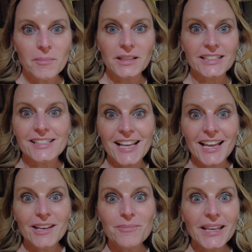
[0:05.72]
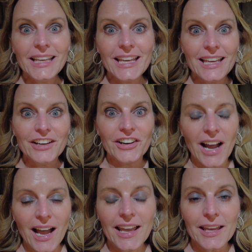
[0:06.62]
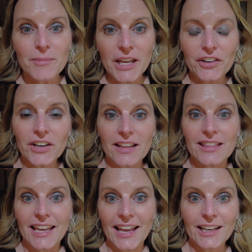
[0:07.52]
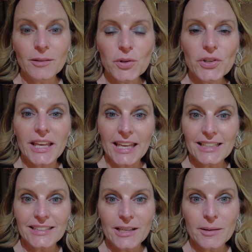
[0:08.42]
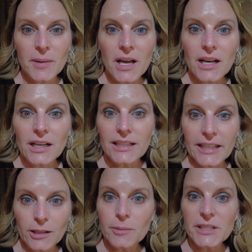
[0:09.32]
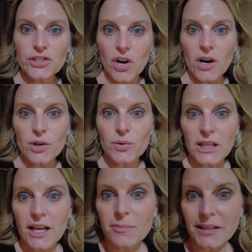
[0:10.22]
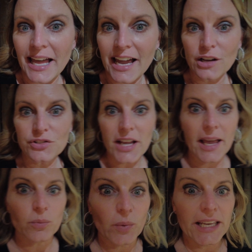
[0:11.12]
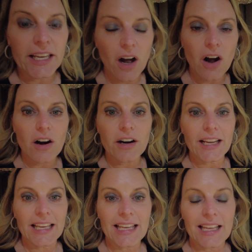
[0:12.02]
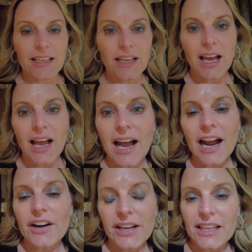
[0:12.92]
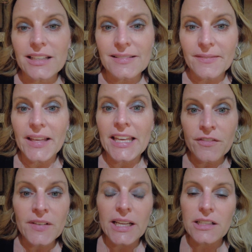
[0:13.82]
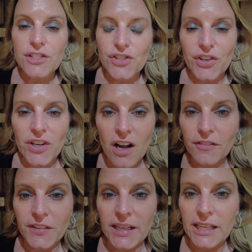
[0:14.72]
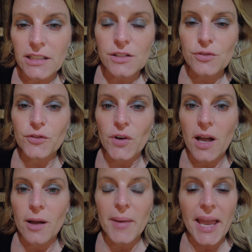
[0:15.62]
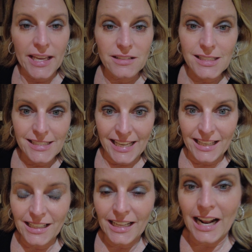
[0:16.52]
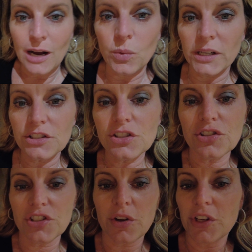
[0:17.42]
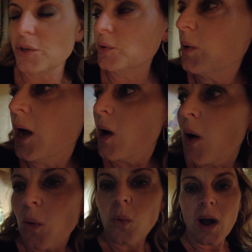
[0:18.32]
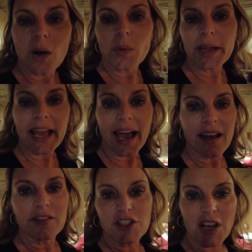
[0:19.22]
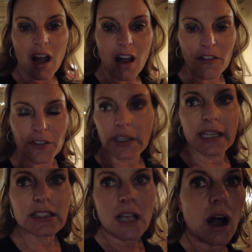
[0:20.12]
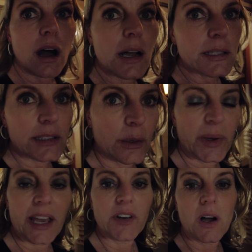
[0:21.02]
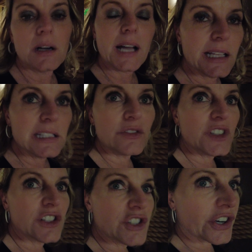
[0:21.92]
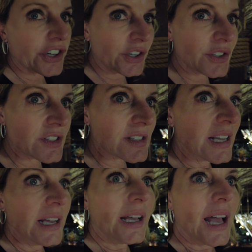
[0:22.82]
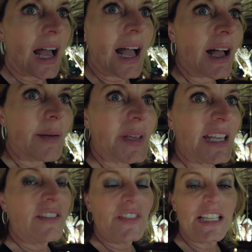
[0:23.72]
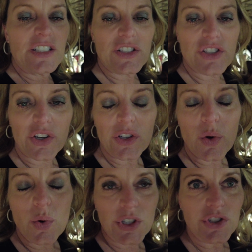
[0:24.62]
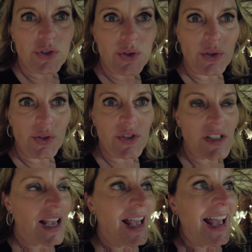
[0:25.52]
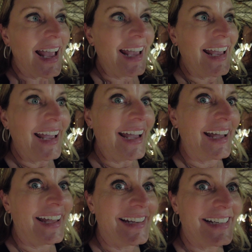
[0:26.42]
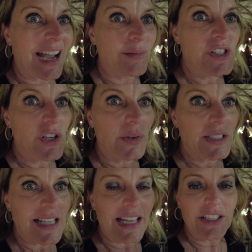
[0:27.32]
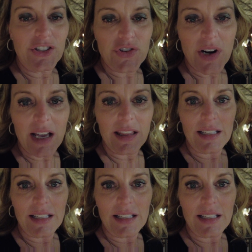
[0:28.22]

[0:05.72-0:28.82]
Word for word: Melissa and Mickey here. I am here at the Animal Kingdom Kilimanjaro Club Lounge, and we are in our e evening dessert offerings from 8 to 10. And I want to show you what we have to offer. It's awesome. We have all kinds of desserts, um, evening dessert cordials, and I'm so excited to try